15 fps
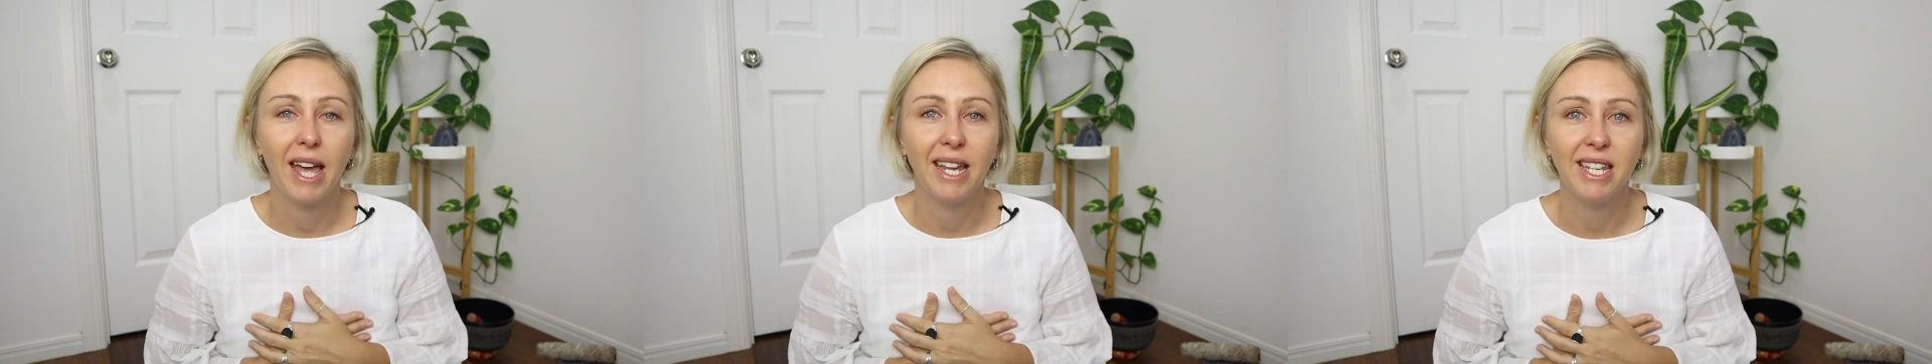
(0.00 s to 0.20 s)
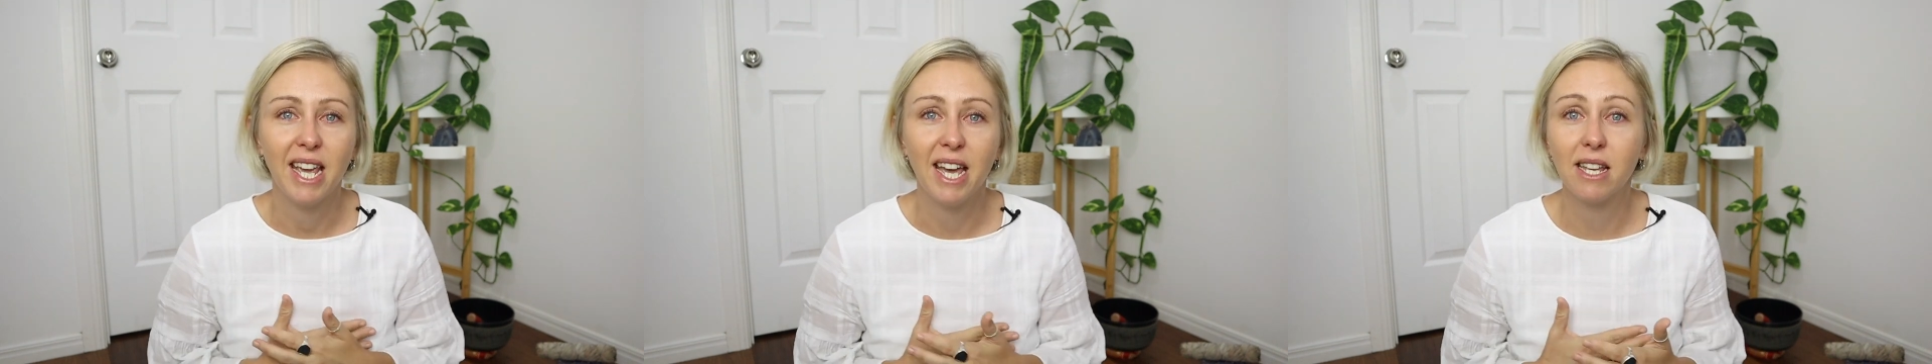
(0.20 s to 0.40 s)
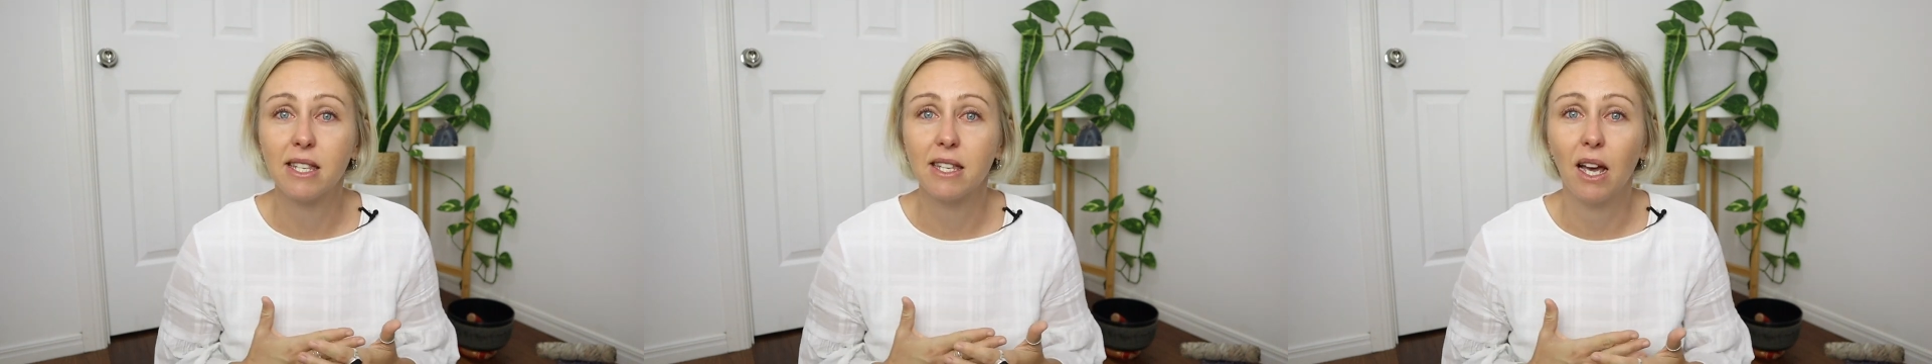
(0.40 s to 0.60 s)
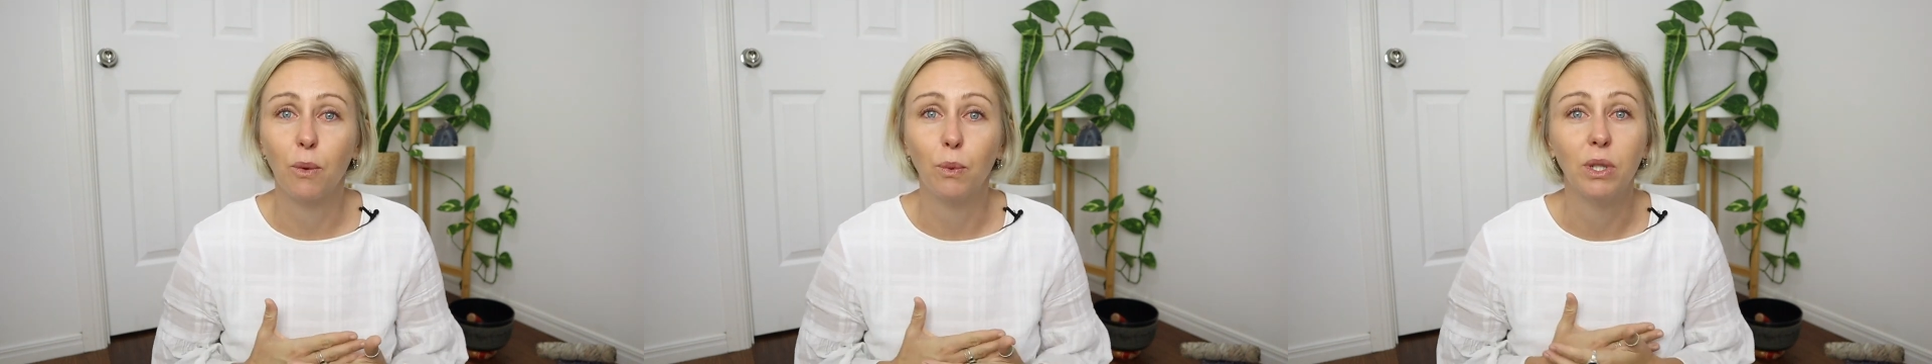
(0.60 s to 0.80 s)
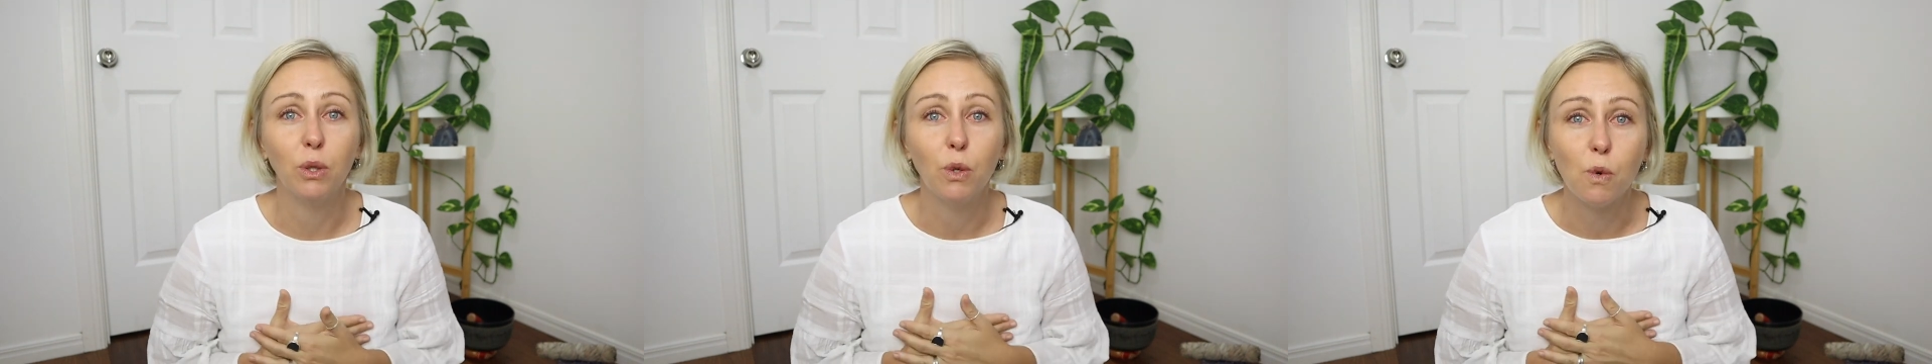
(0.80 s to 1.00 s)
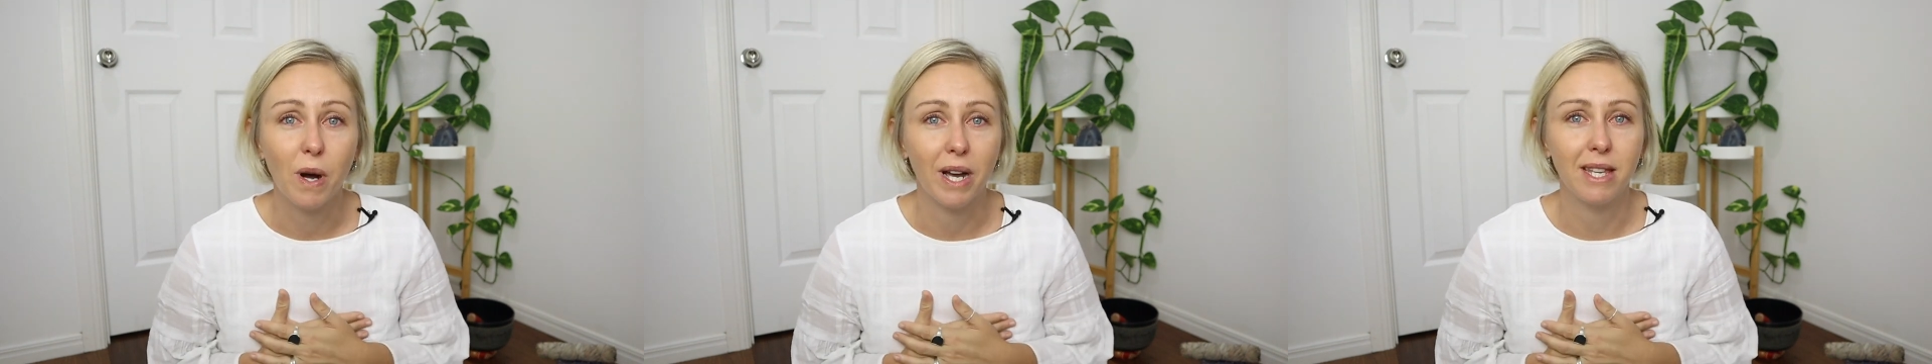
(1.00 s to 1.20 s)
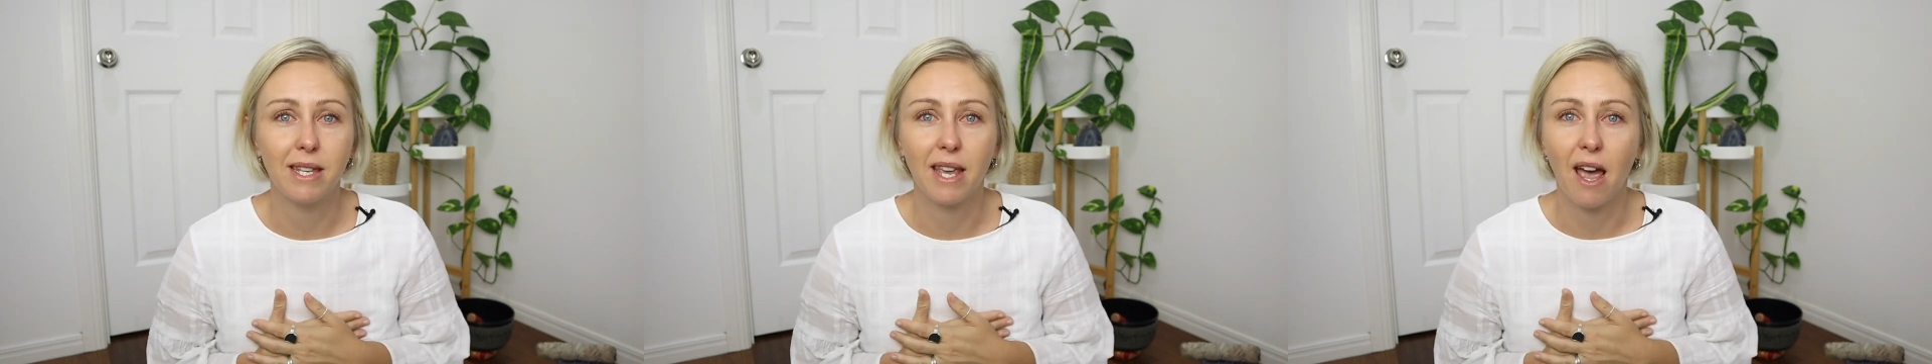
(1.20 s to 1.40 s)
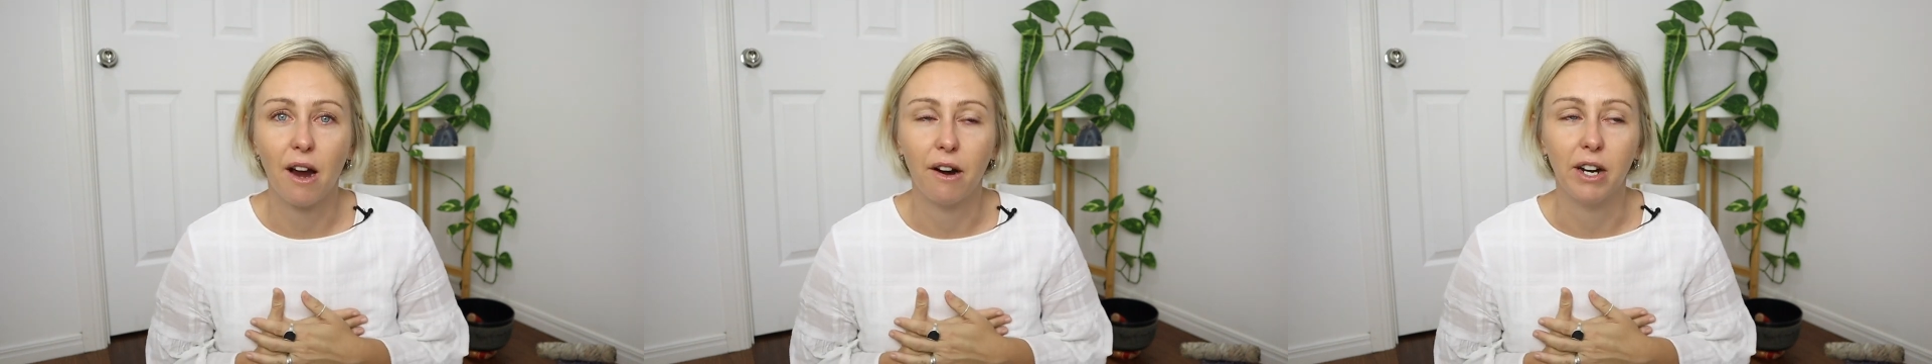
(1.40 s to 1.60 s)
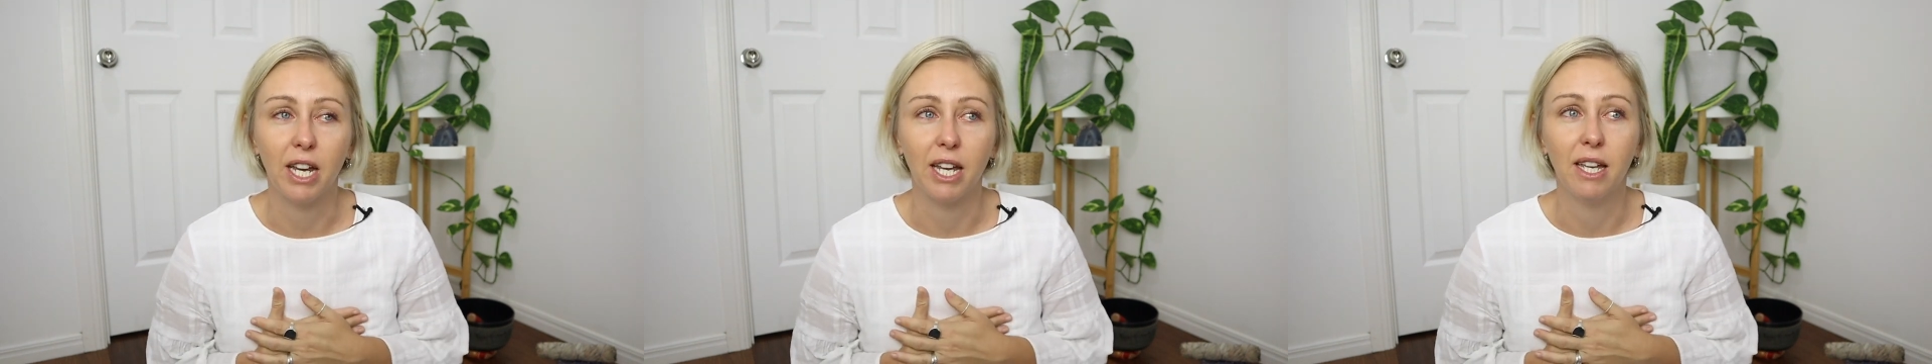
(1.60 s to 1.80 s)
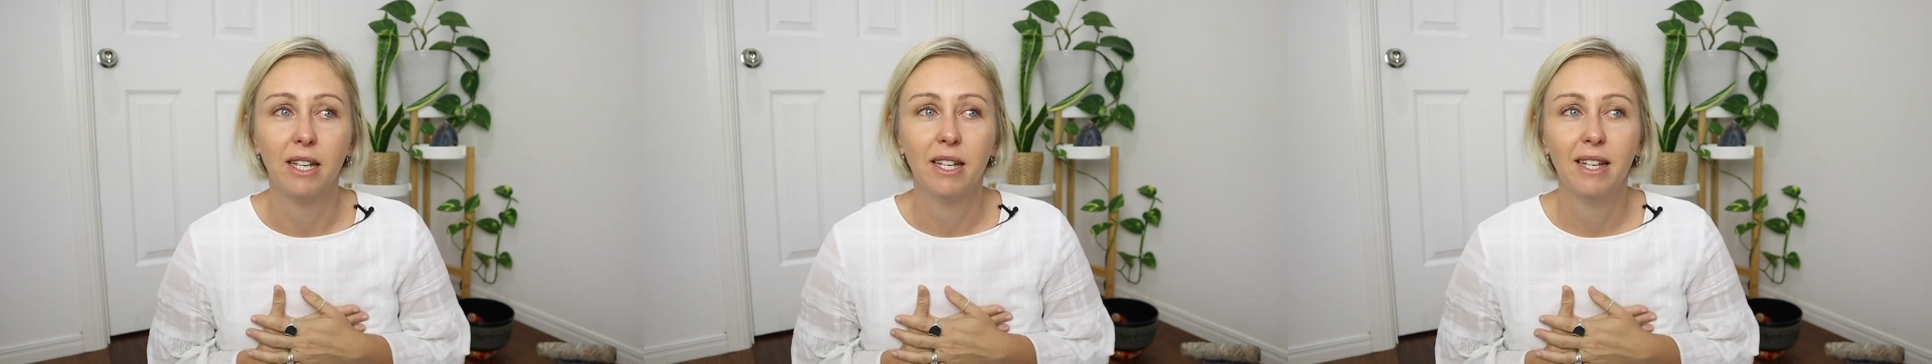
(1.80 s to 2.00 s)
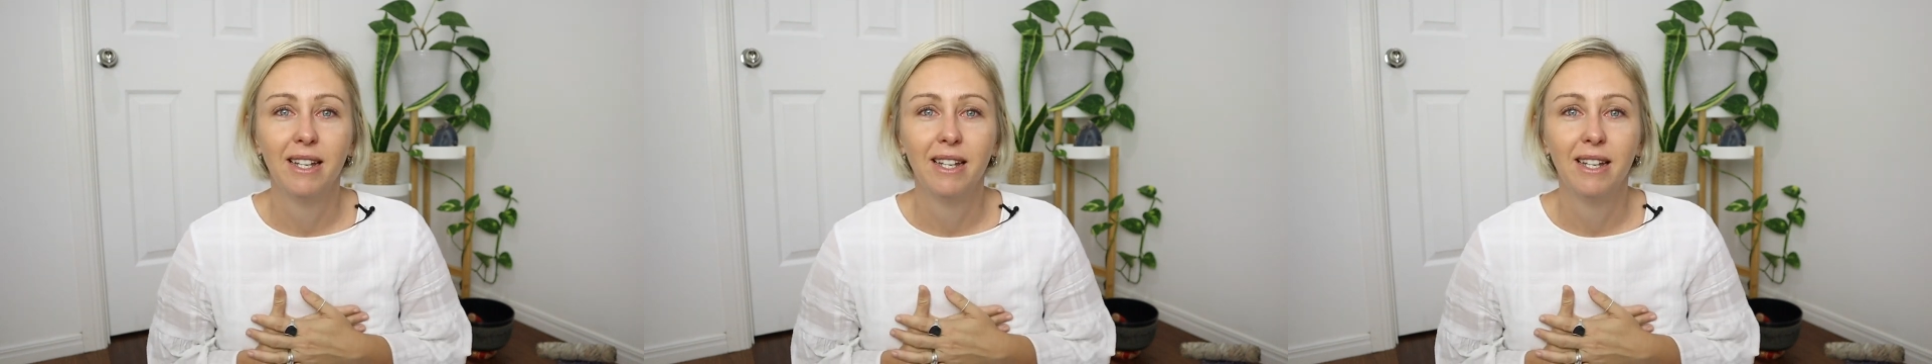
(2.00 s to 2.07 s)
And yes, I will always carry